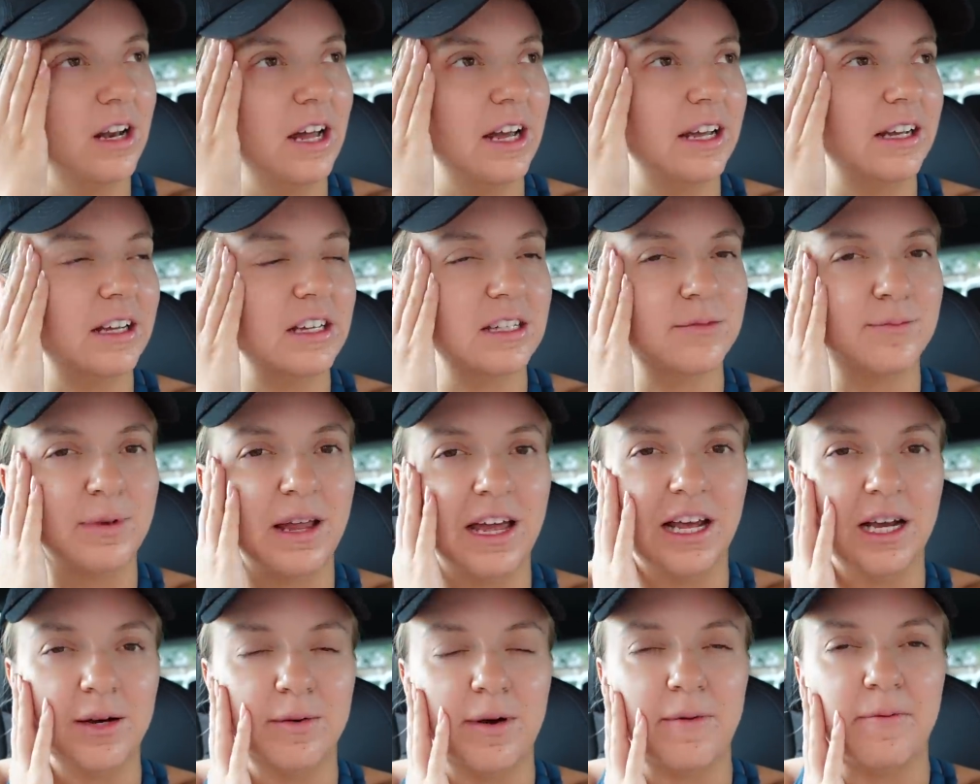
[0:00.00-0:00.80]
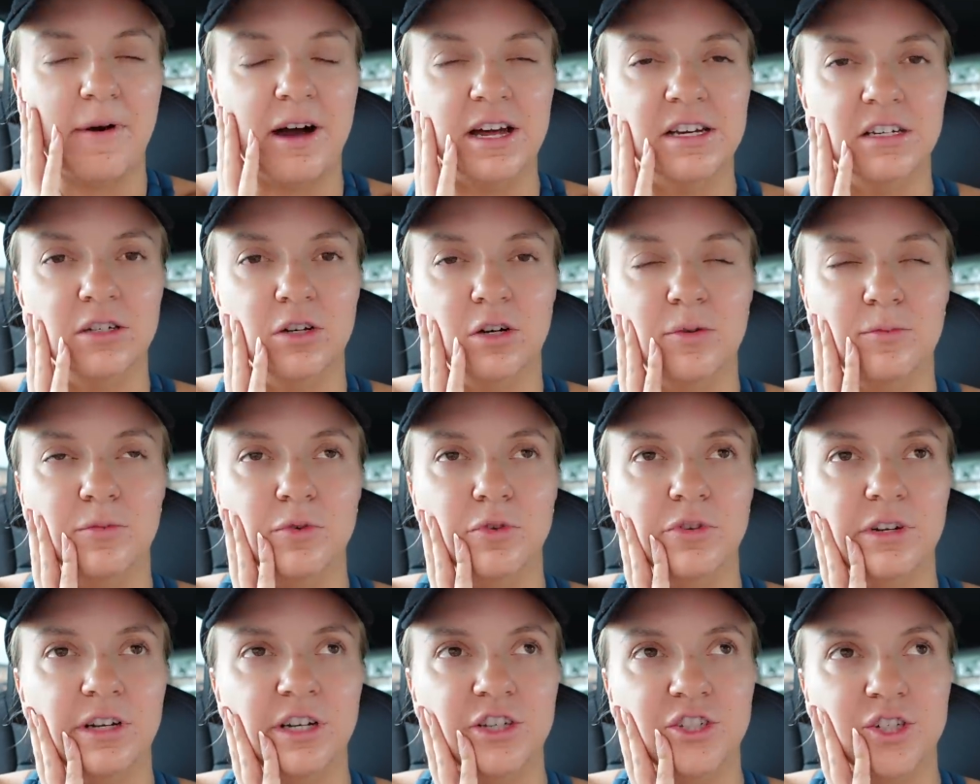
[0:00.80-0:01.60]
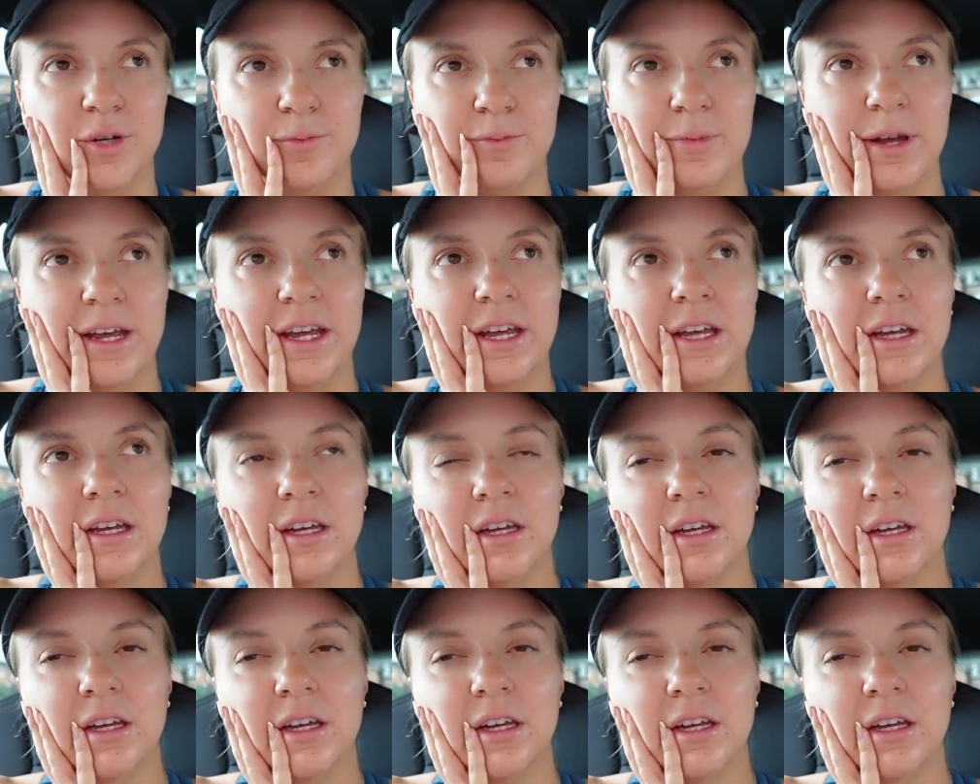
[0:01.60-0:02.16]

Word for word: like it's playing on my mind a lot more than it should be.